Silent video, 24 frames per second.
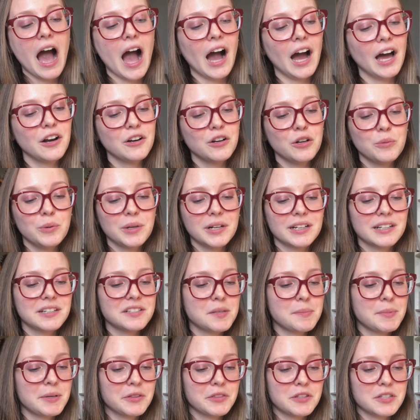I don't know what it is
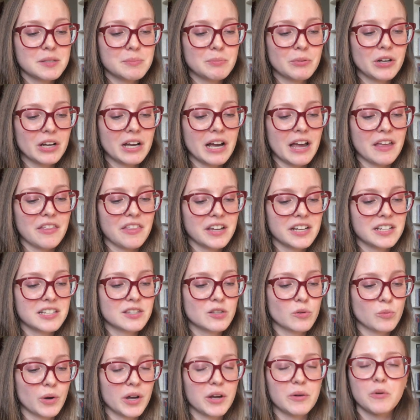about this book. I think it's
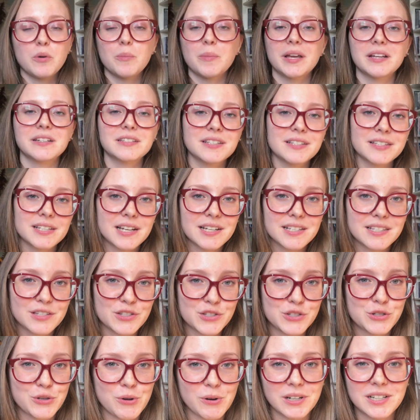the way it romanticizes
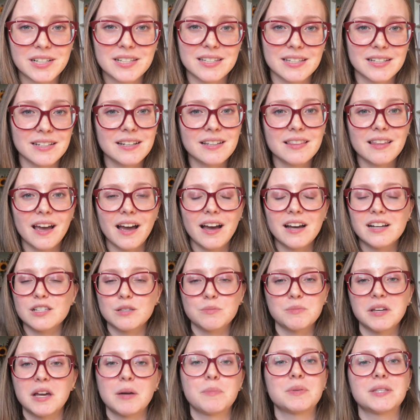New York City that has
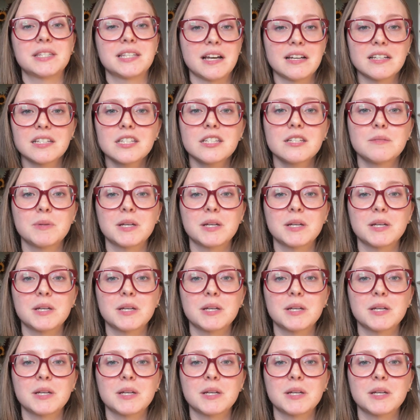me obsessed,